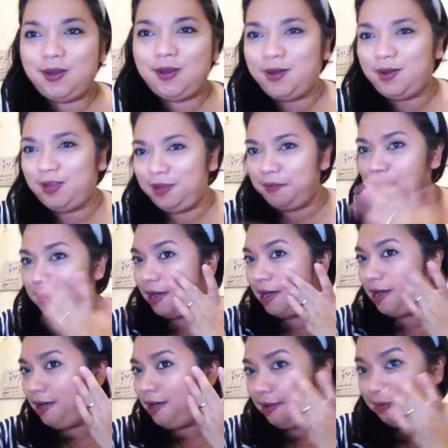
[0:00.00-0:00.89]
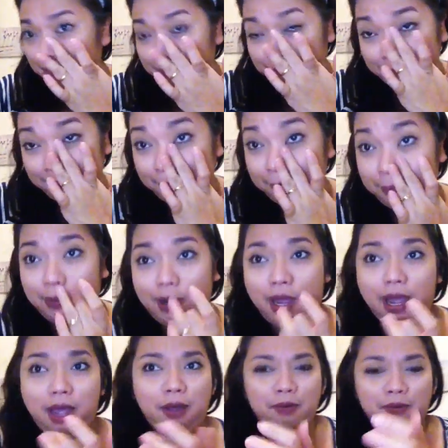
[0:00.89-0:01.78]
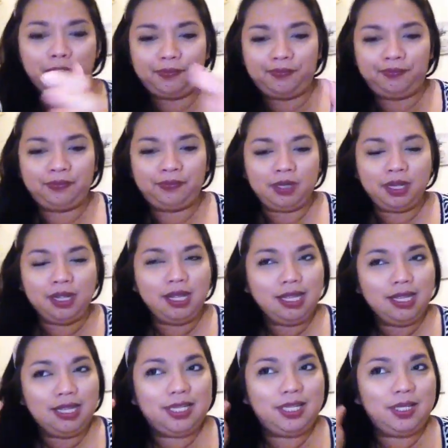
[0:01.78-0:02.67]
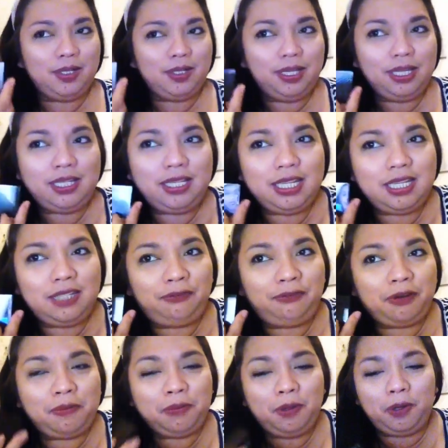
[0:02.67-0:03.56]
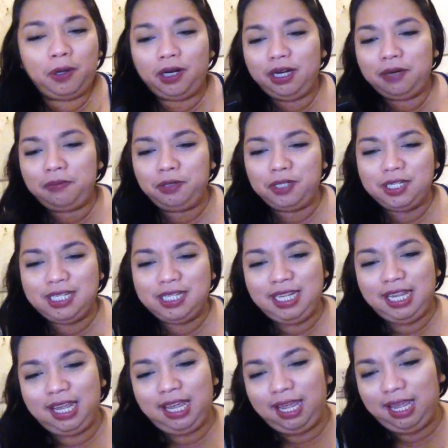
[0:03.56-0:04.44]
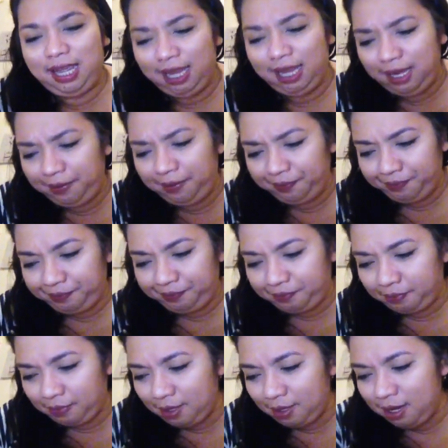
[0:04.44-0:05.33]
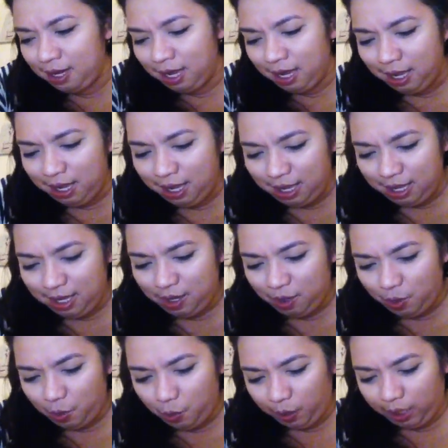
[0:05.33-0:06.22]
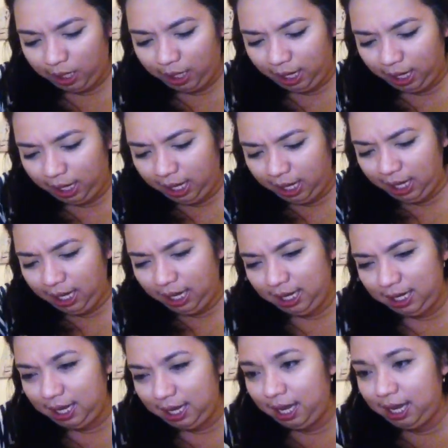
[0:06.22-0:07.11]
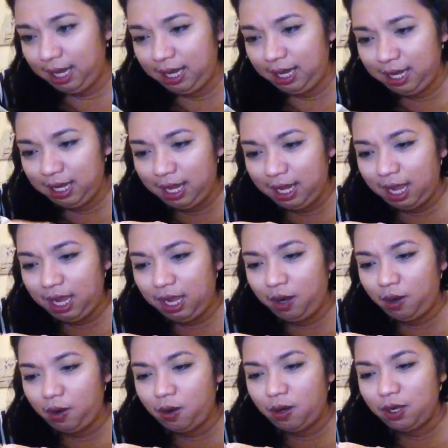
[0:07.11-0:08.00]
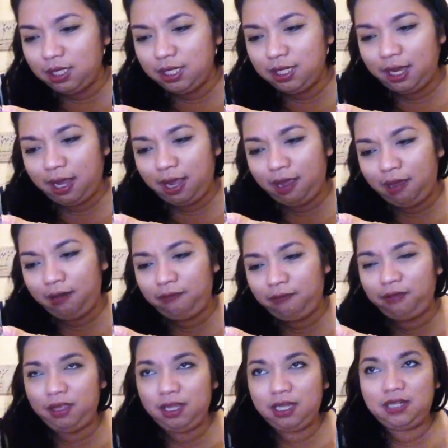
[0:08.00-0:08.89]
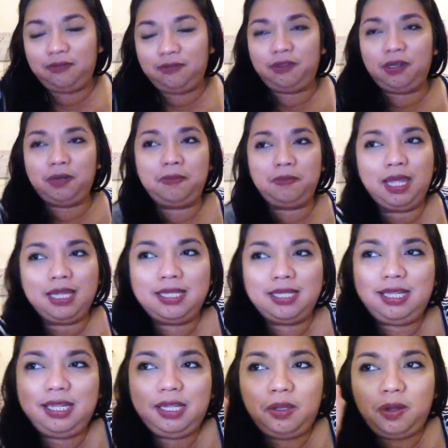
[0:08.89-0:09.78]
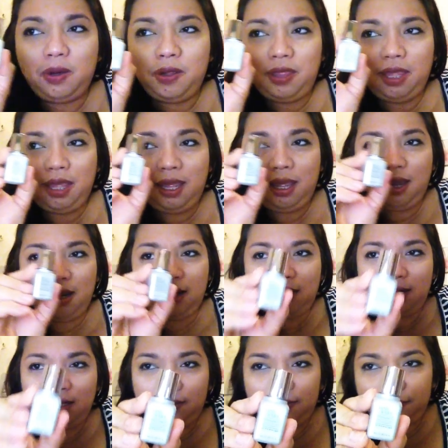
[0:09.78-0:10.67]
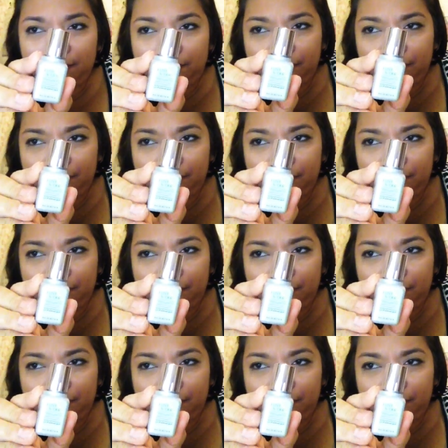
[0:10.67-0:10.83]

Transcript: O, oh, diba? Wow. So, this is from Laura Mercier. Okay, and I also have this from Estee Lauder.